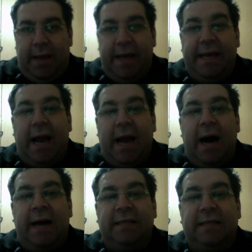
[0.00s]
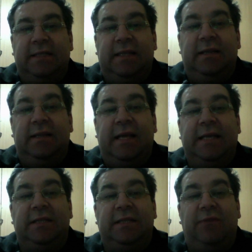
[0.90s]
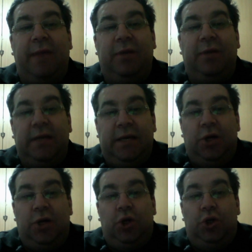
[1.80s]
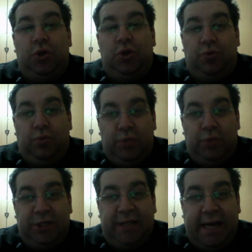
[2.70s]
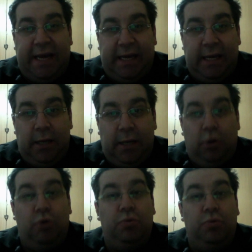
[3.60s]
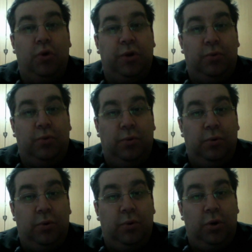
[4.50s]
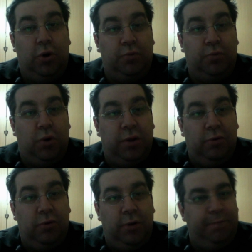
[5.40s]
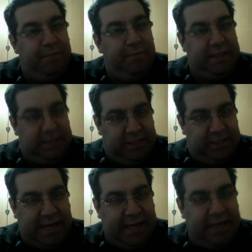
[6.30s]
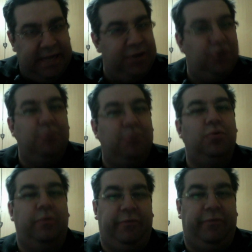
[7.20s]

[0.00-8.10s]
He asked his family to stay. Umkuthu. Umkuthu means stay here, don't move.